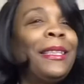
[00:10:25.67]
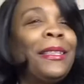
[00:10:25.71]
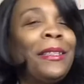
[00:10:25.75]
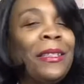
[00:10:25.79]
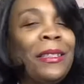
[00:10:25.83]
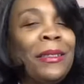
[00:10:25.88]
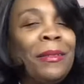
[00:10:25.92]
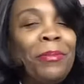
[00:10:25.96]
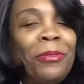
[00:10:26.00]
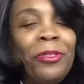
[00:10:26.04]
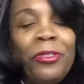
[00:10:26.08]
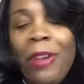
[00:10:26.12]

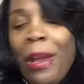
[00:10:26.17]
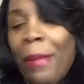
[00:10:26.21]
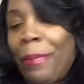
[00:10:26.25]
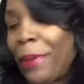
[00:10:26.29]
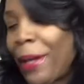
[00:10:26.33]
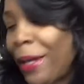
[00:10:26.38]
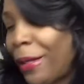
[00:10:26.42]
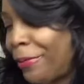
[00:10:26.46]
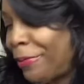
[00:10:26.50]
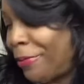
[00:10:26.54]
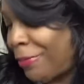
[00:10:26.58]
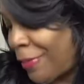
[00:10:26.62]
this strap
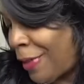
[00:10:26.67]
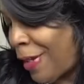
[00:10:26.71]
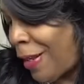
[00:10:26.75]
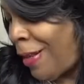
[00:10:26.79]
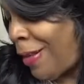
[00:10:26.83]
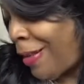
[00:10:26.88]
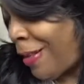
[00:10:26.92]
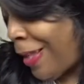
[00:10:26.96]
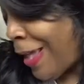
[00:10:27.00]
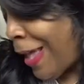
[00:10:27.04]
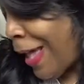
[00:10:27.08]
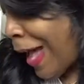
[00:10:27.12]
out.
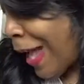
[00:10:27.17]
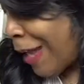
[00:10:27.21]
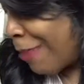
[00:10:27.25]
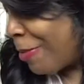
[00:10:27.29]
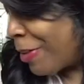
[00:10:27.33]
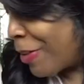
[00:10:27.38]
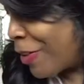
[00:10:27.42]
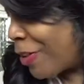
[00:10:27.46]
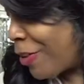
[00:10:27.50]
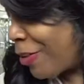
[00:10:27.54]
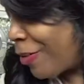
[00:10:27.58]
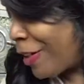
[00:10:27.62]
I'm going
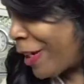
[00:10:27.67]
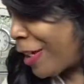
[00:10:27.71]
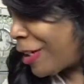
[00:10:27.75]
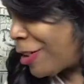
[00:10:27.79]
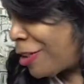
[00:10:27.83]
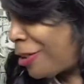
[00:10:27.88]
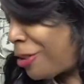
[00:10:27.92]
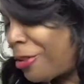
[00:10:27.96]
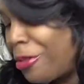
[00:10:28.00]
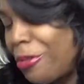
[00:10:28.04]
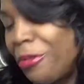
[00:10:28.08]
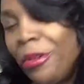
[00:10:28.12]
to show that
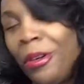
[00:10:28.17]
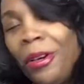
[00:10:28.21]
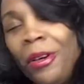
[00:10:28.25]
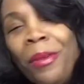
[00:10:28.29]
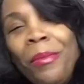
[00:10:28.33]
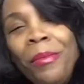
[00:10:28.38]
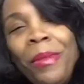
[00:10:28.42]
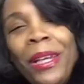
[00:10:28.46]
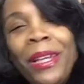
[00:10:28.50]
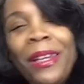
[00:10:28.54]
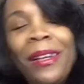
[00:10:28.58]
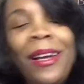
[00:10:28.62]
to you. Oh,
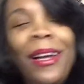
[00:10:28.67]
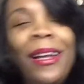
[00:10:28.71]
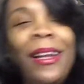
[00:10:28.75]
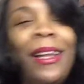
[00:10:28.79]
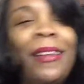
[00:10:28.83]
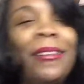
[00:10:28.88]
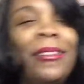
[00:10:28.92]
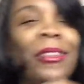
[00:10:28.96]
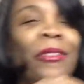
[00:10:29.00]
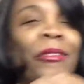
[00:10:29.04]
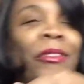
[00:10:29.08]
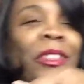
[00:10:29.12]
my God. I
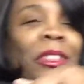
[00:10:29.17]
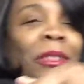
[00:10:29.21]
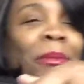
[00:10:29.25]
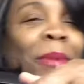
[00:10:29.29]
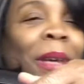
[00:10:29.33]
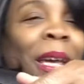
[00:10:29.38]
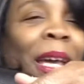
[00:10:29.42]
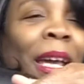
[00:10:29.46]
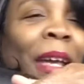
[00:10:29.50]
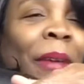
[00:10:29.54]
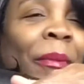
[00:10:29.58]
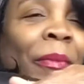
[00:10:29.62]
love this
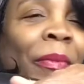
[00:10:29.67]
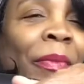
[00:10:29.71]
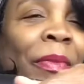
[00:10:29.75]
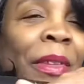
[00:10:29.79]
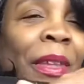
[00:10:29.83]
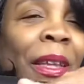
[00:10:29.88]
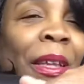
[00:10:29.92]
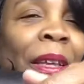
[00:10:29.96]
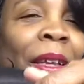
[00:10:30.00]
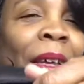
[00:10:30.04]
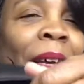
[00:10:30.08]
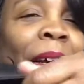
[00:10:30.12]
bag.
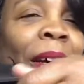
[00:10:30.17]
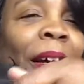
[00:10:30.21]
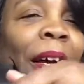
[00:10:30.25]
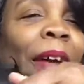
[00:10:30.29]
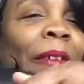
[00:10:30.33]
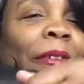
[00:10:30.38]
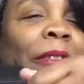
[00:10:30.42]
I have